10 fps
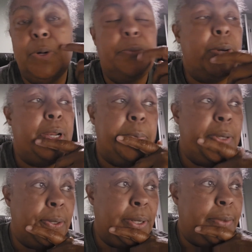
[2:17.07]
one way to
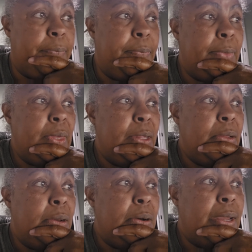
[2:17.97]
build it,
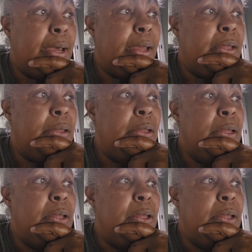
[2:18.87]
okay?